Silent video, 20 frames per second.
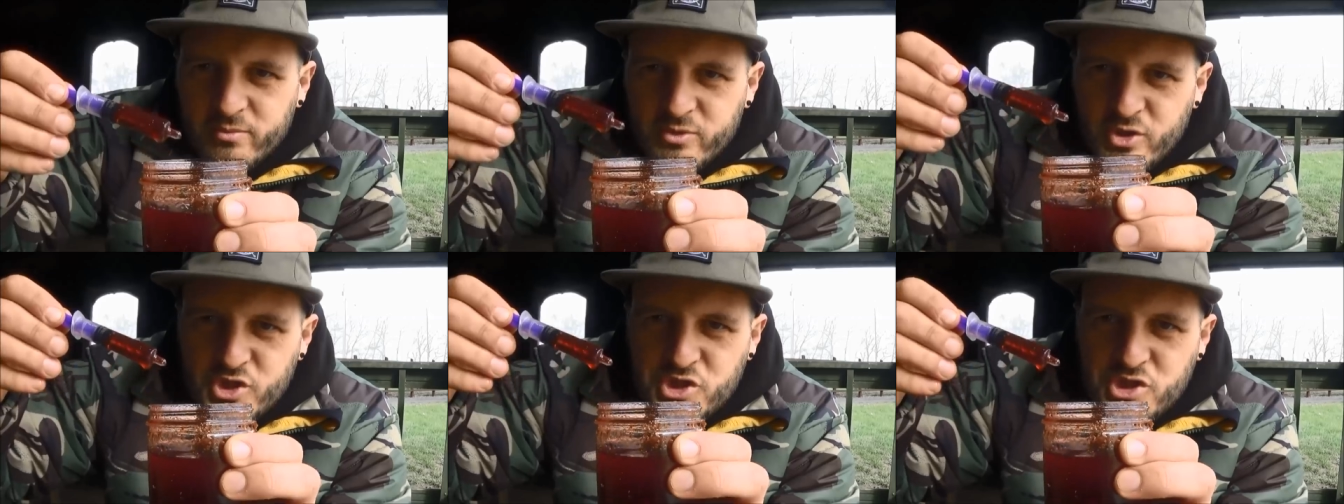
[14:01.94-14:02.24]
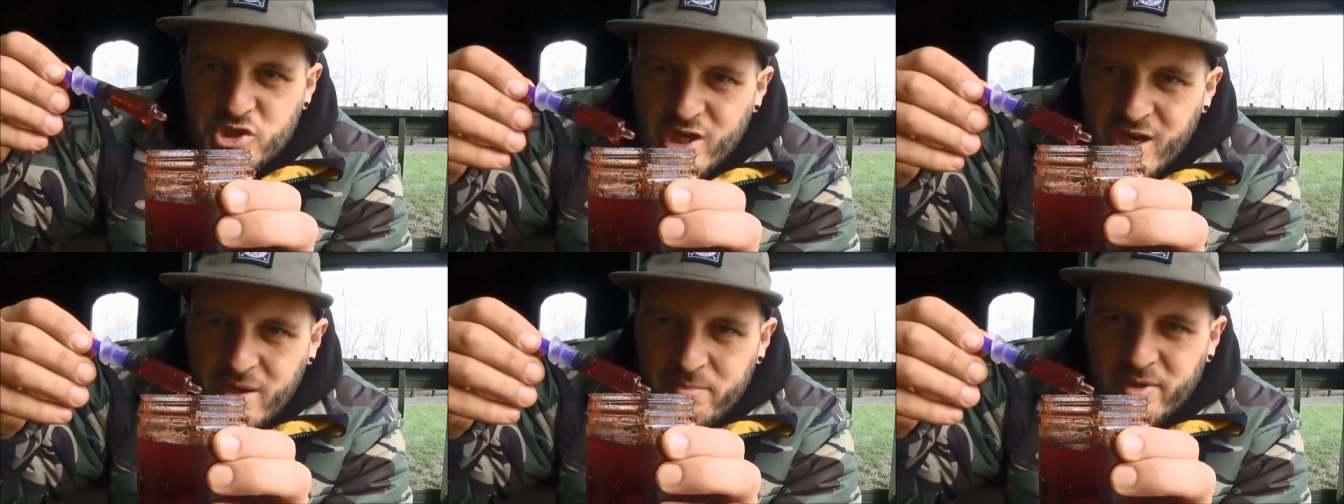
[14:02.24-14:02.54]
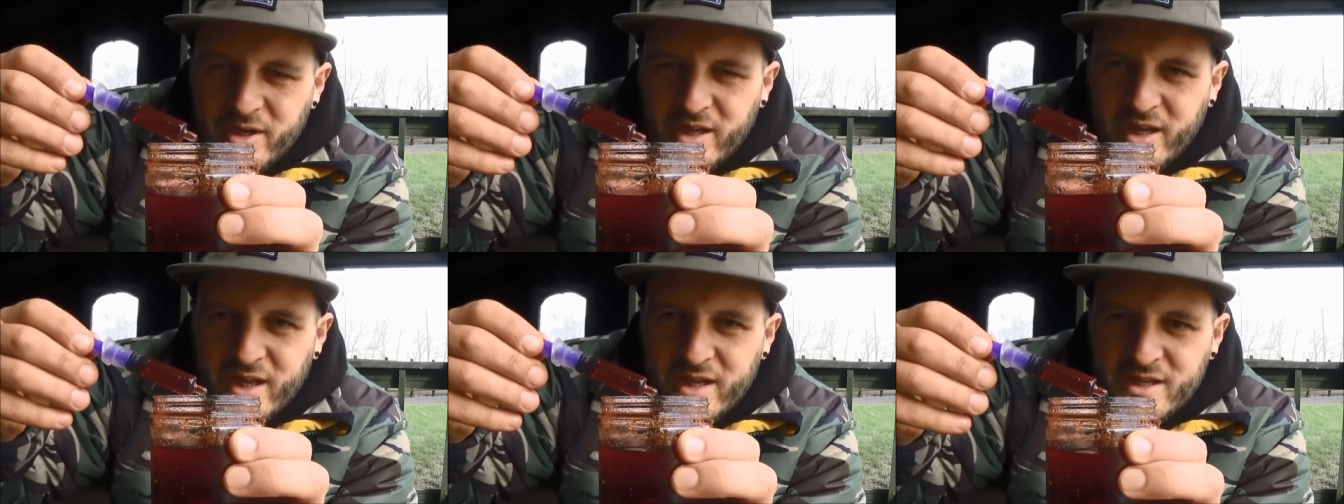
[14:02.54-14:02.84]
I'm just
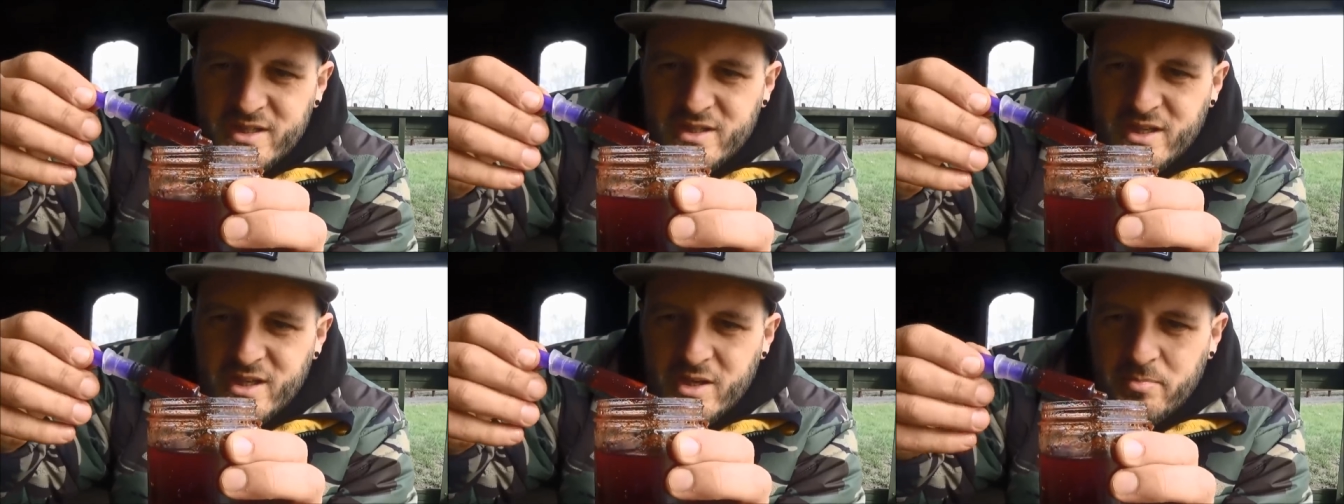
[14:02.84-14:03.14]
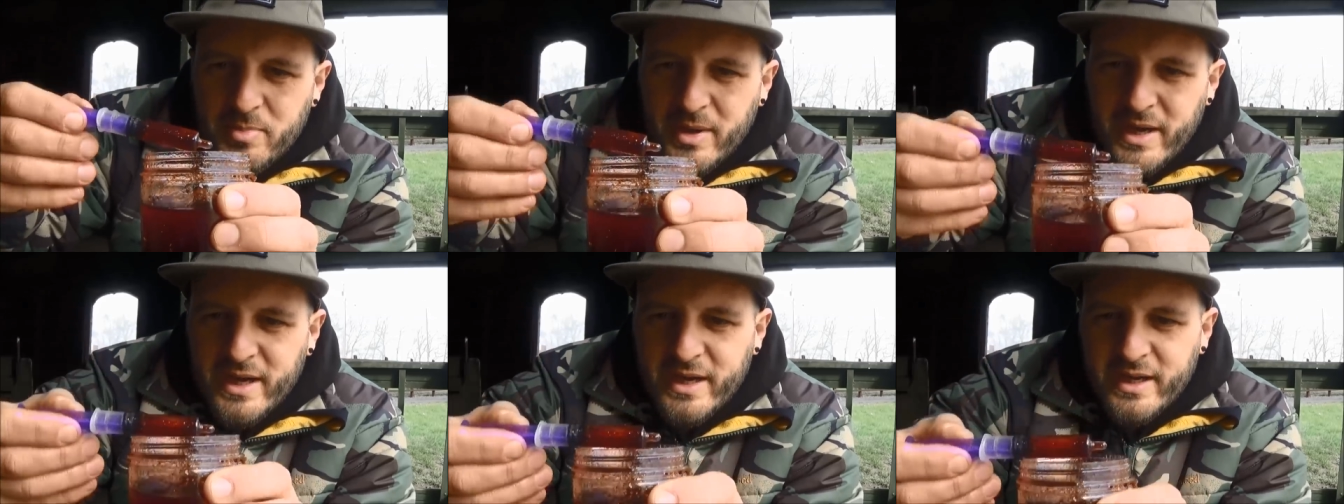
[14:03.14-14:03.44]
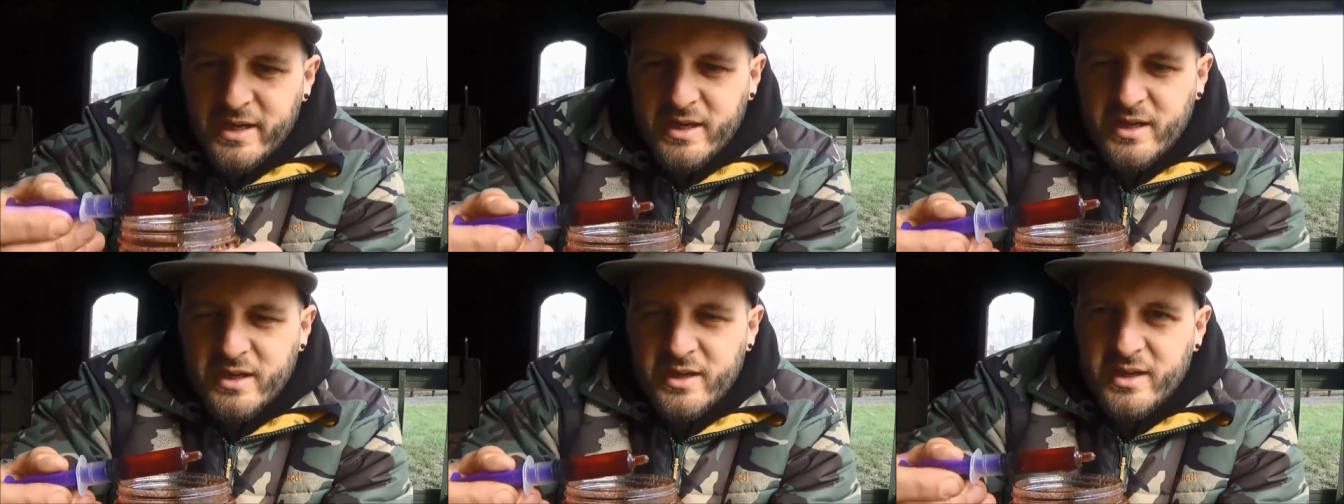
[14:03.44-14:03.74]
jabbing it into the
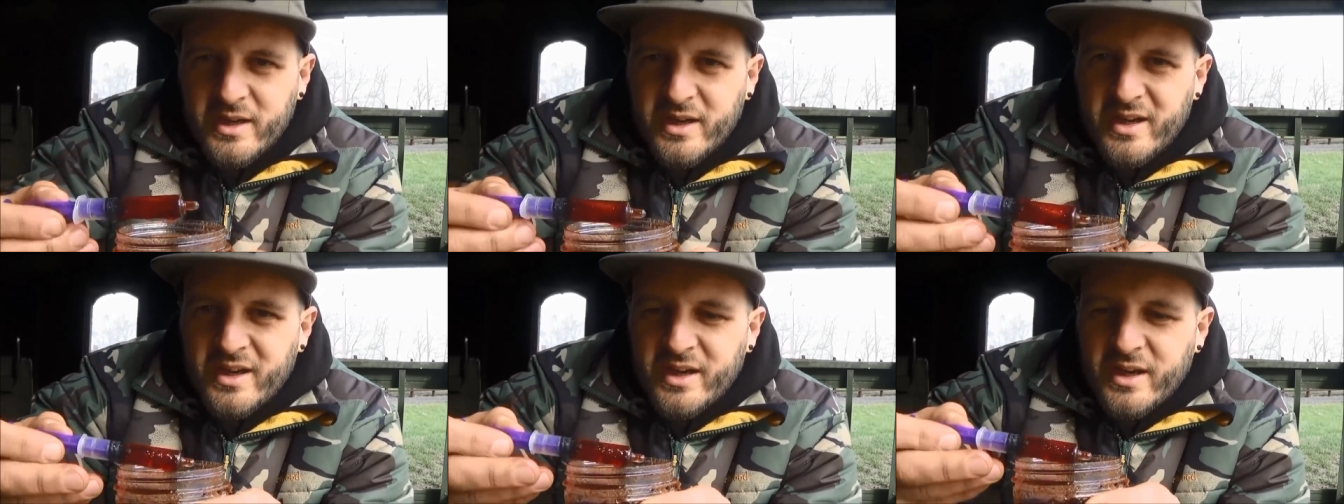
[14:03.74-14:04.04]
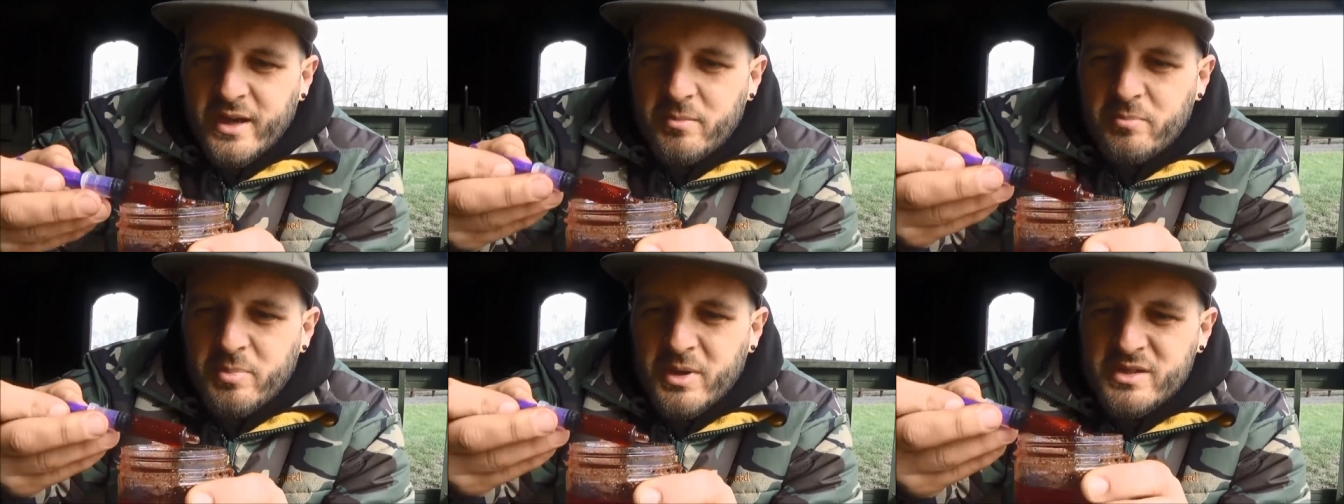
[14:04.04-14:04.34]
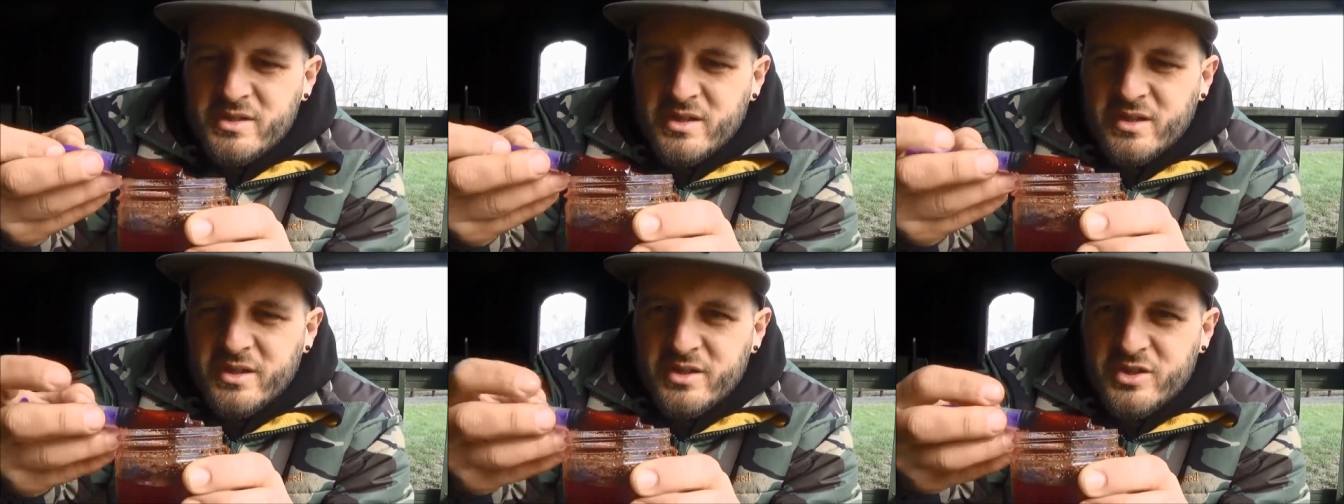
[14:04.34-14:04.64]
bag and
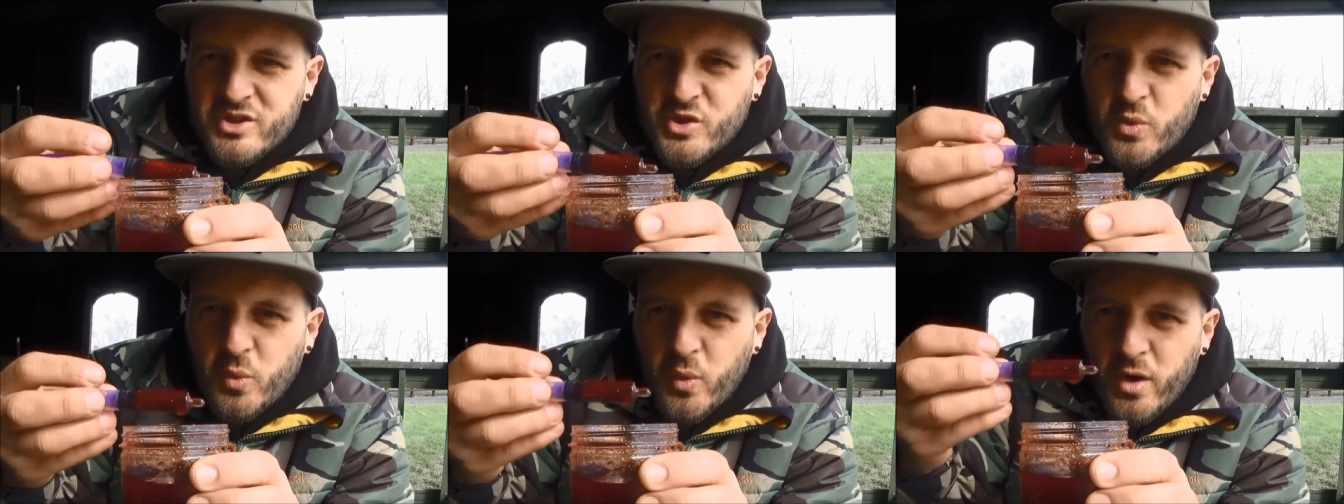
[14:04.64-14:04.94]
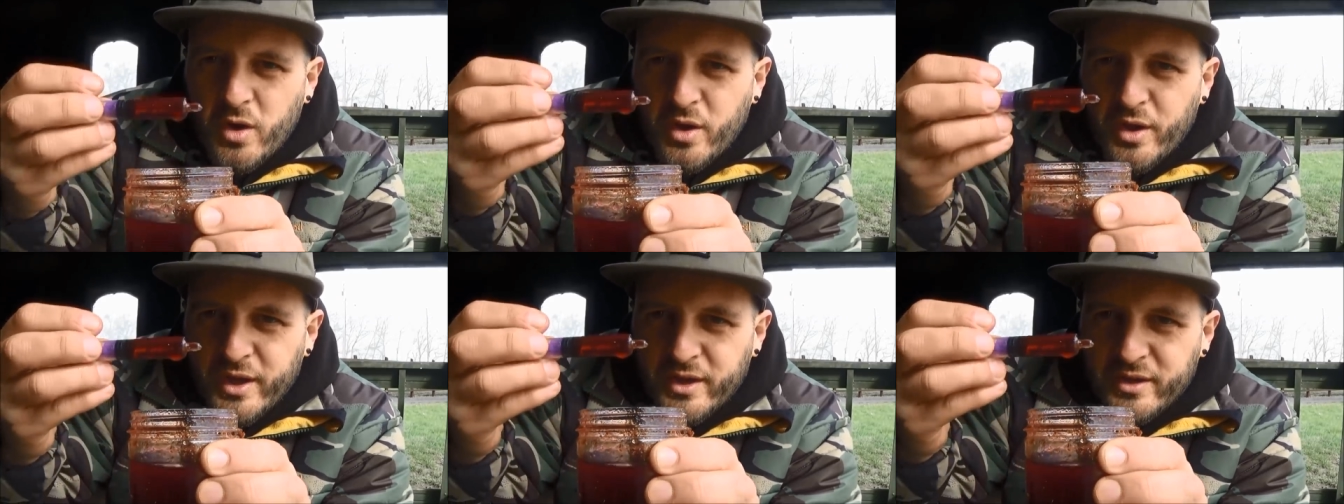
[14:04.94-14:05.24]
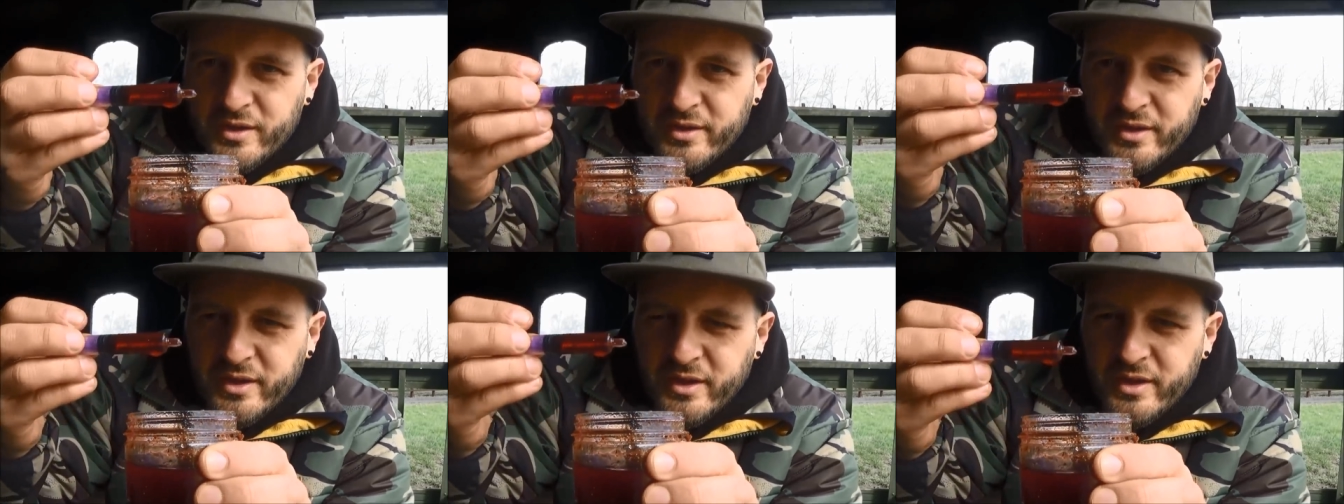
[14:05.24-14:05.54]
basically
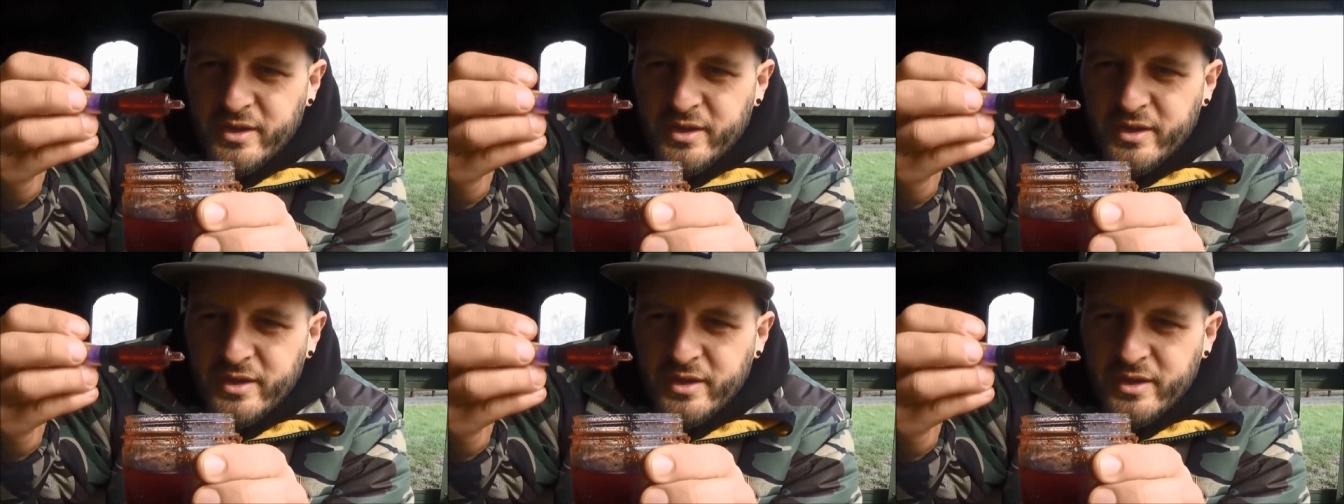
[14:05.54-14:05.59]
squirting